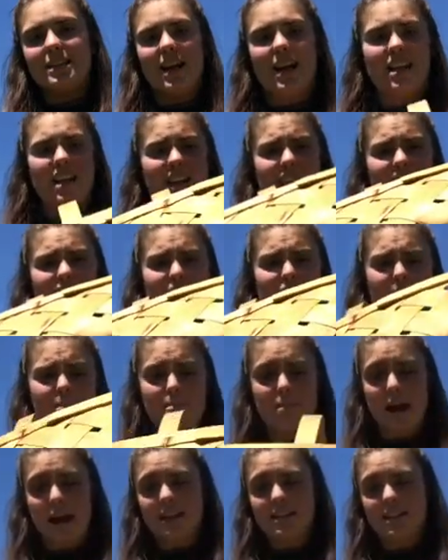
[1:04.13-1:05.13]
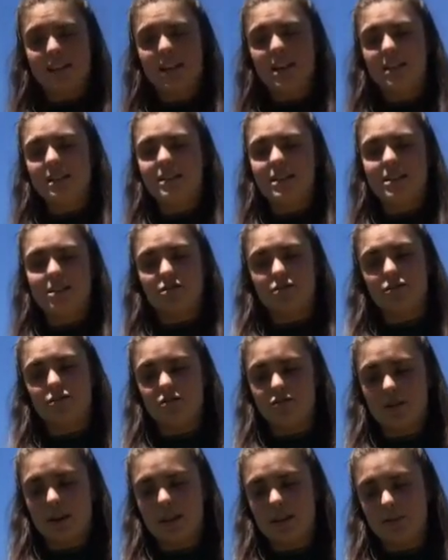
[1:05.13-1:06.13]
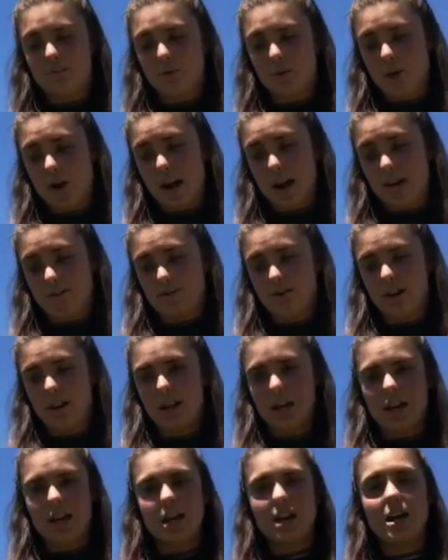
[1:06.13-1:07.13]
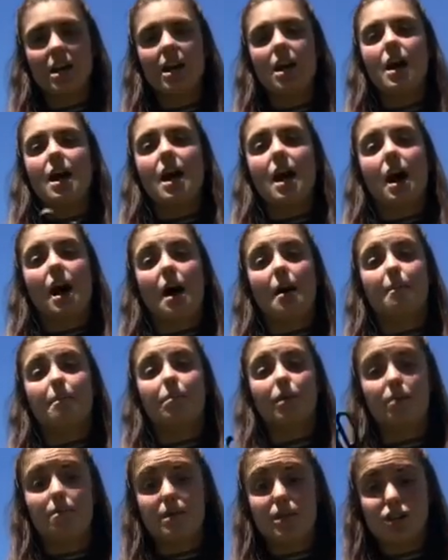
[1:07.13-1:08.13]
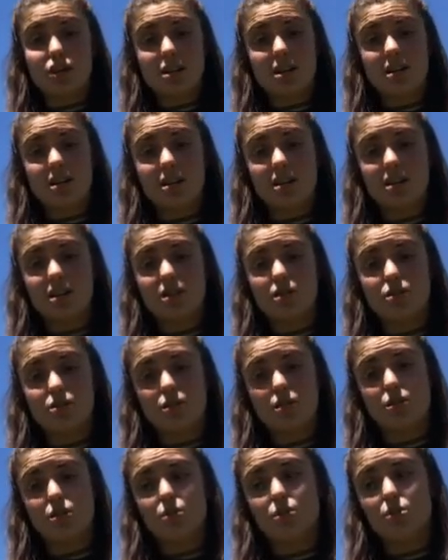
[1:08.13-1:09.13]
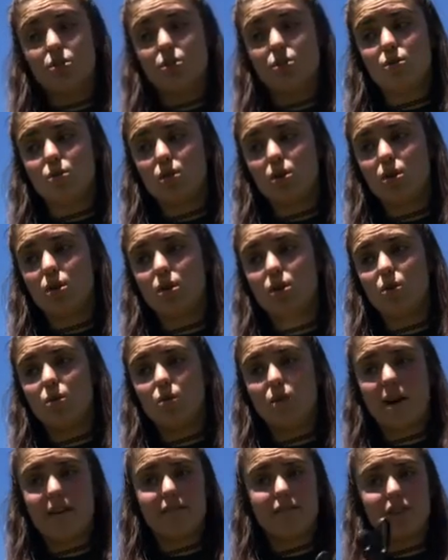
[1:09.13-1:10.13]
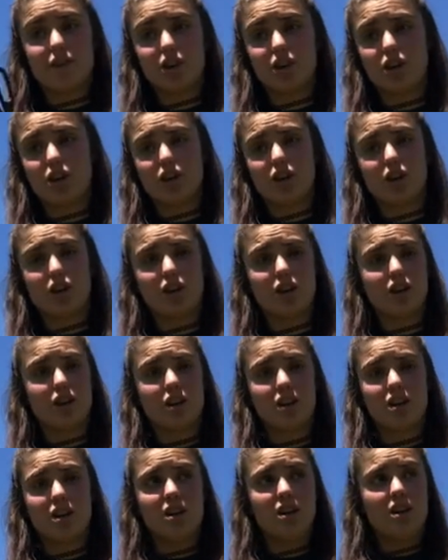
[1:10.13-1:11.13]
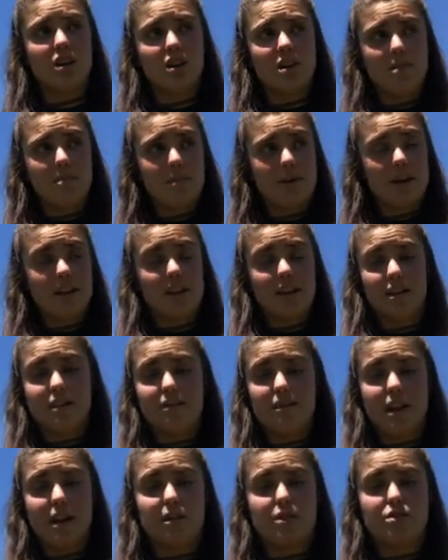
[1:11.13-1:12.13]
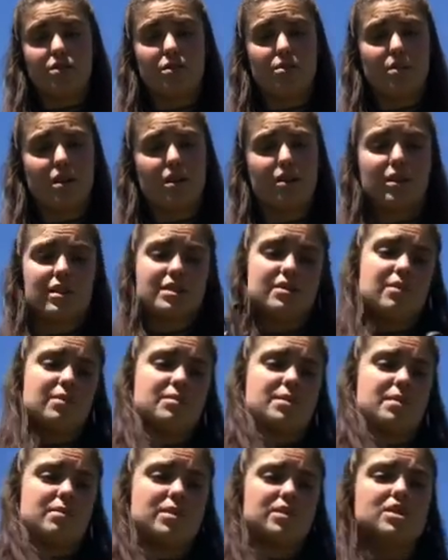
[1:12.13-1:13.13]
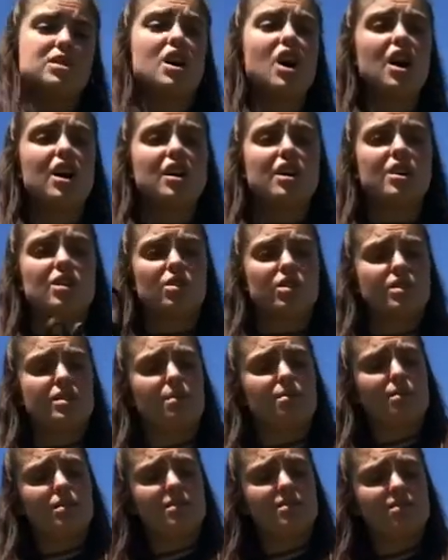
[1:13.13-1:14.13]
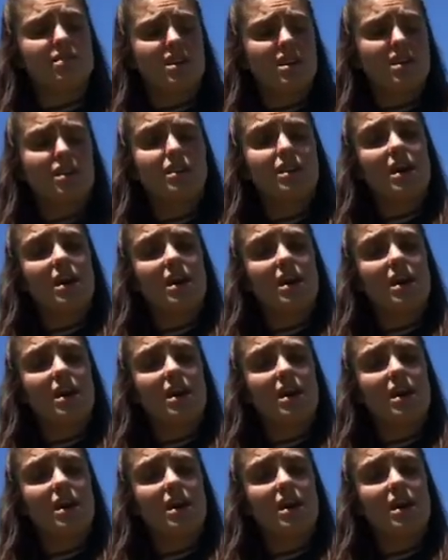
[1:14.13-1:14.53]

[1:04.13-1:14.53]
I like having a basket. It's easier to transport everything. Permission to whoever you're picking the flowers from, whether it's from someone's garden or someone's field.